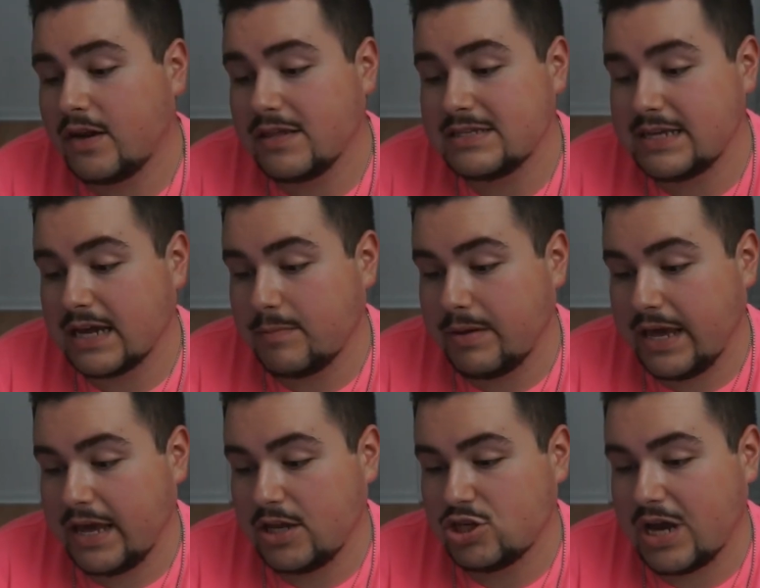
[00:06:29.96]
on the second
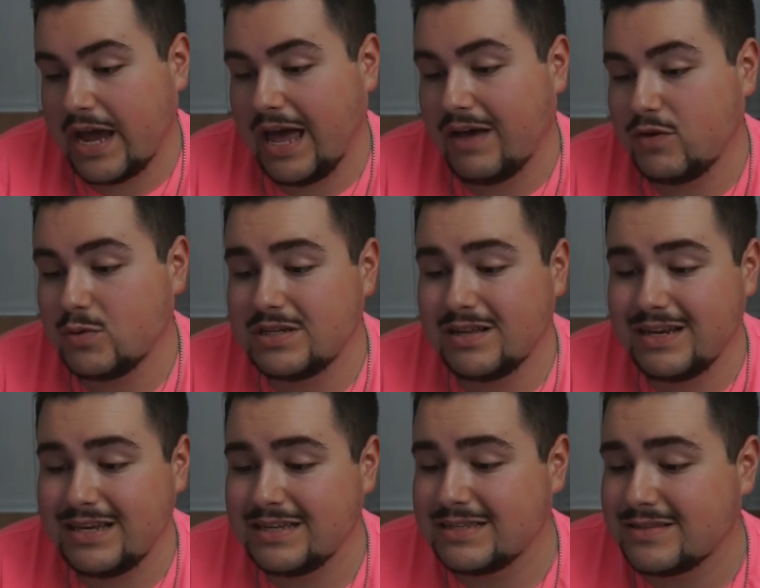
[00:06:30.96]
page, I have
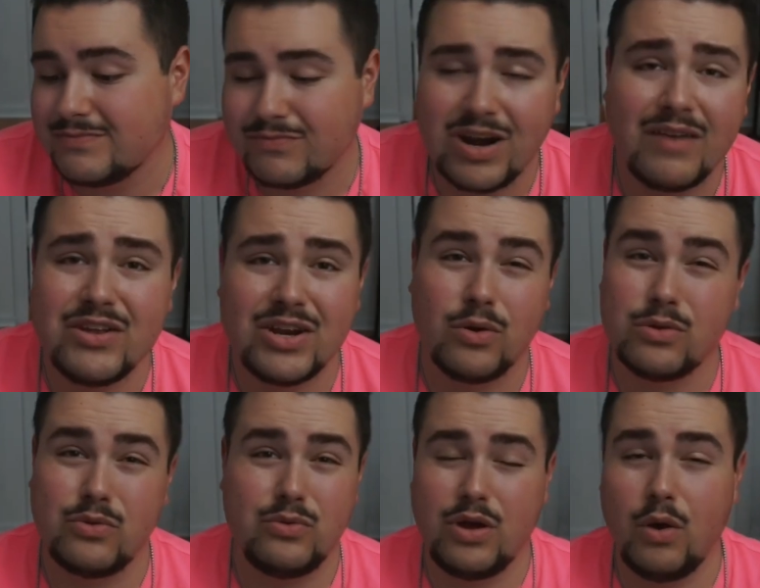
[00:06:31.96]
utilities. We're not even going
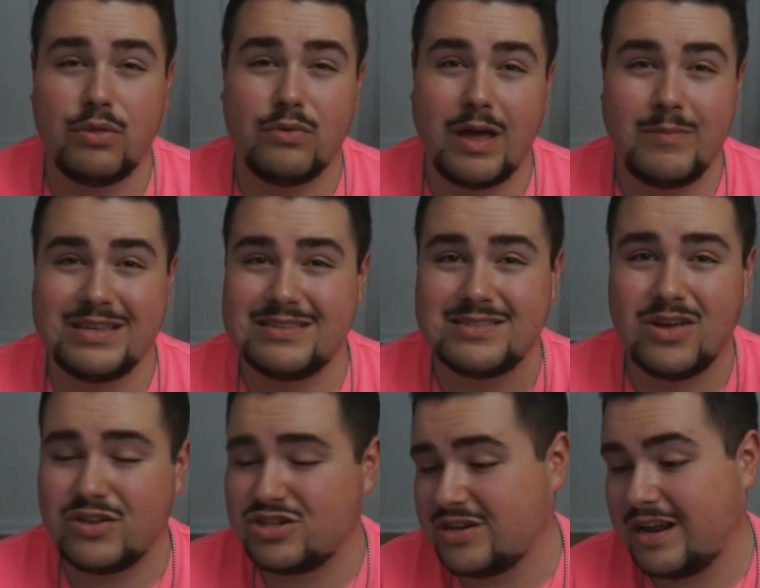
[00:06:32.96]
to go through that because it's
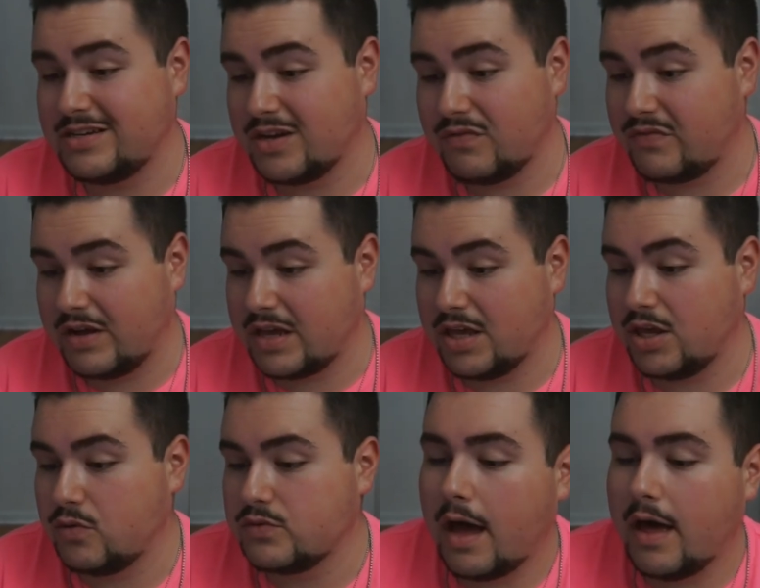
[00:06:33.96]
all the shit I don't fucking
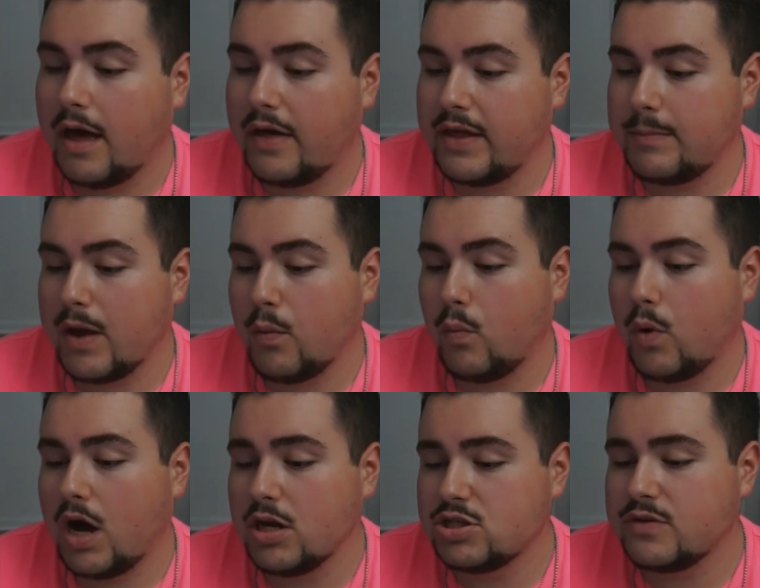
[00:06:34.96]
use. And then my
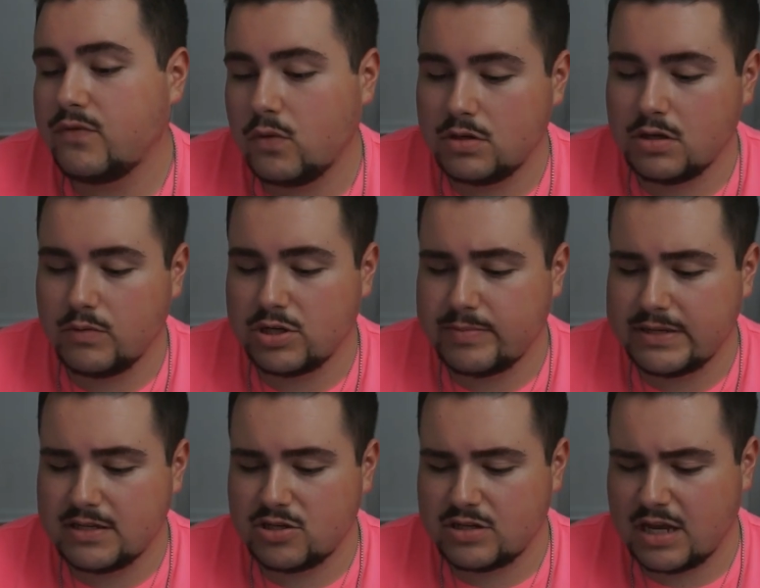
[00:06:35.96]
watch folder, which
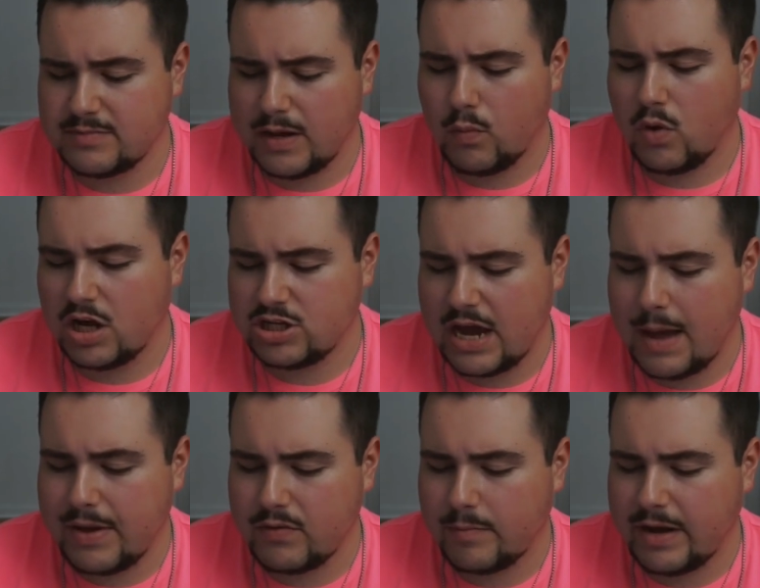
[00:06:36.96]
basically just has my watch
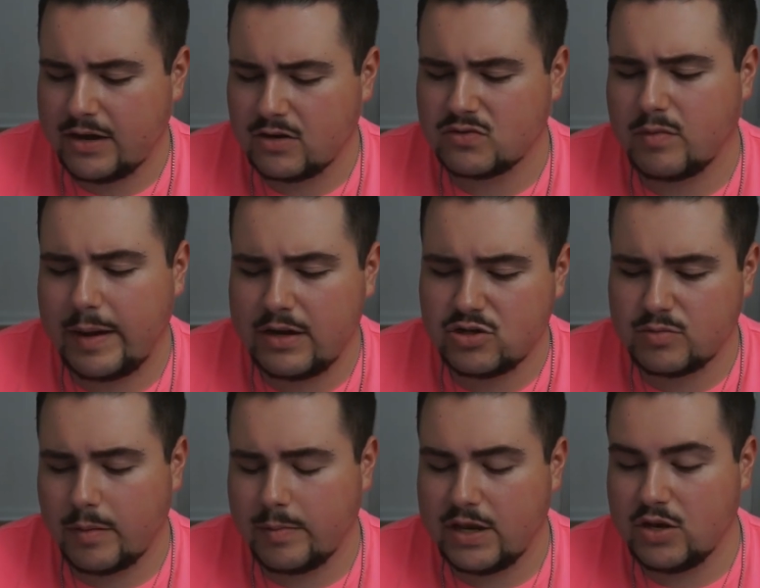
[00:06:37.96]
app and reminders. Reminders should
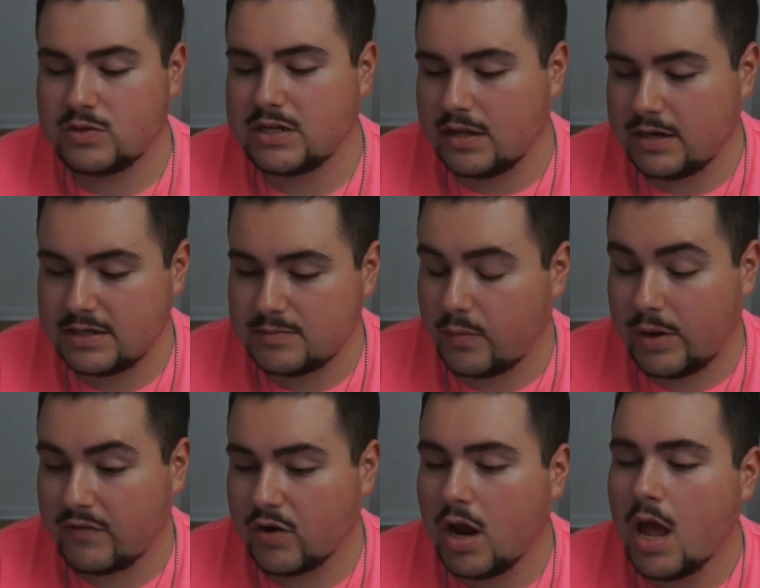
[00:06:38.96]
probably be in utilities, but
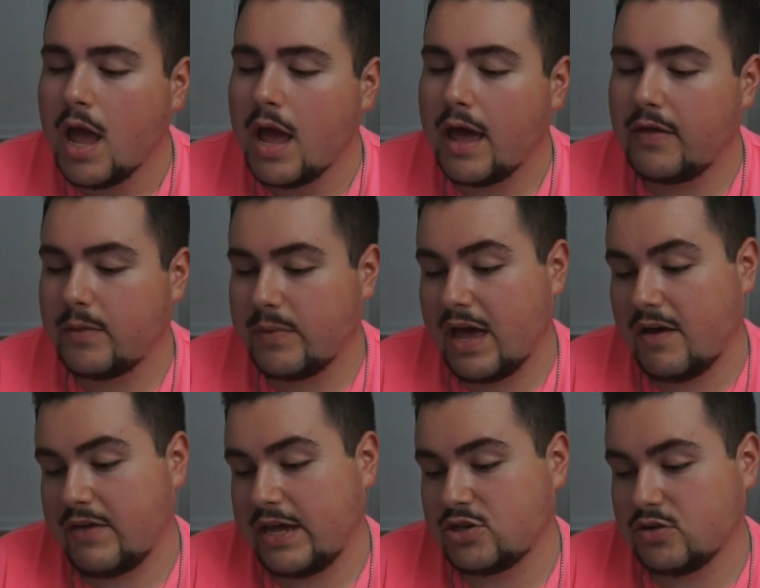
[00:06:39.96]
whatever. And then we
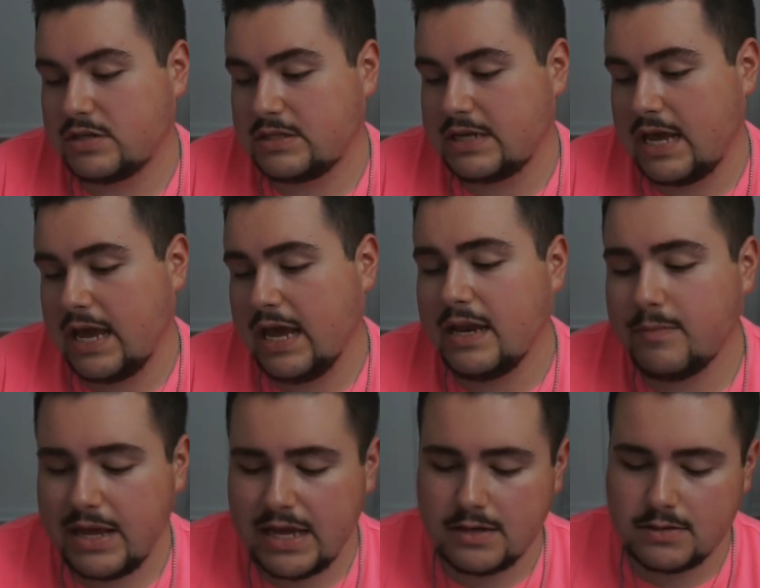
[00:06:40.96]
have
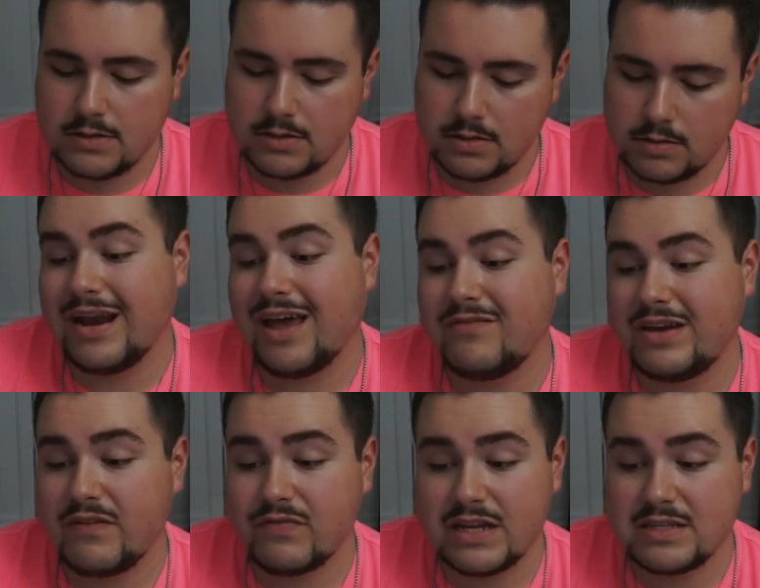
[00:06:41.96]
entertainment. I have
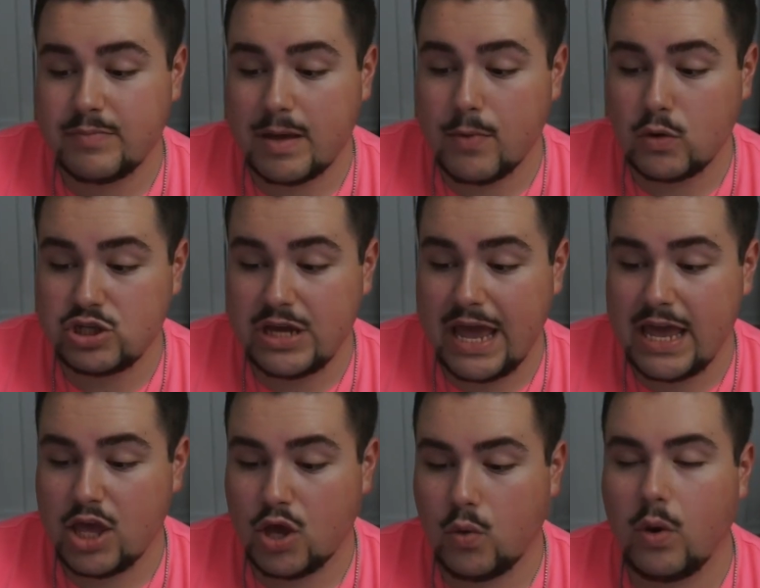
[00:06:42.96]
Netflix, Bitmoji, Hey
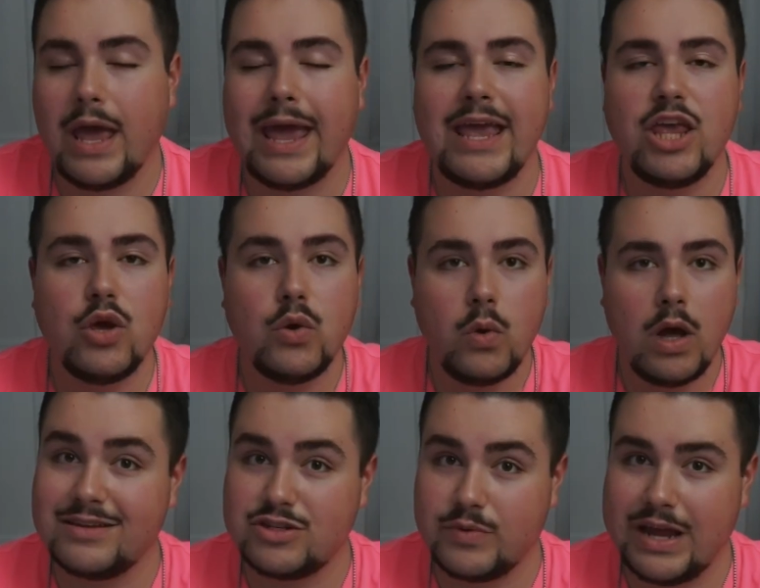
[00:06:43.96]
AU
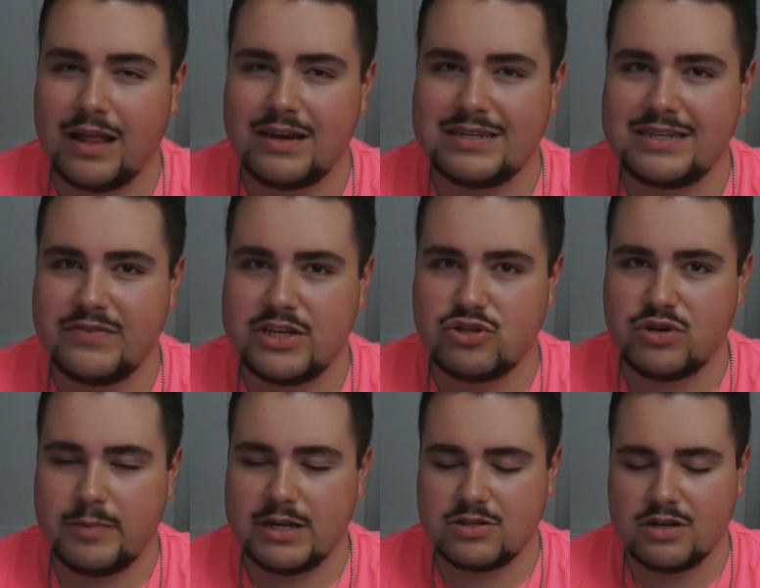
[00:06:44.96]
is a reality TV
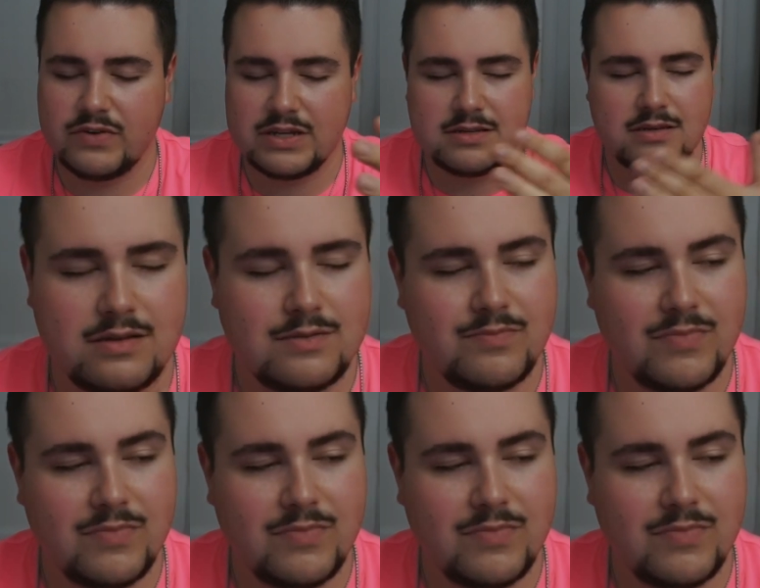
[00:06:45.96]
streaming service.